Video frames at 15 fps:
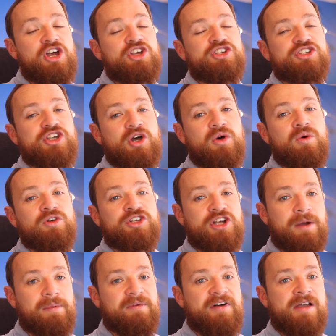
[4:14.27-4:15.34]
So
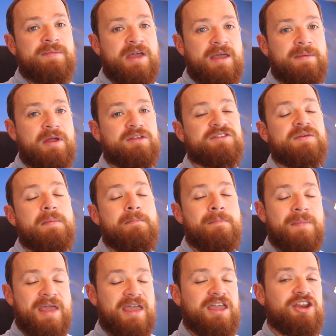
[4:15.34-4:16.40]
Shopify Payments
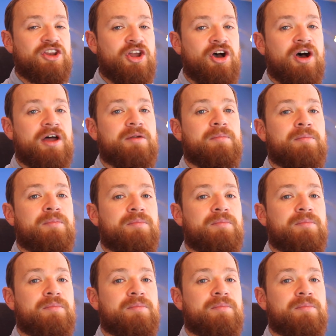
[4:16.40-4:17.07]
may not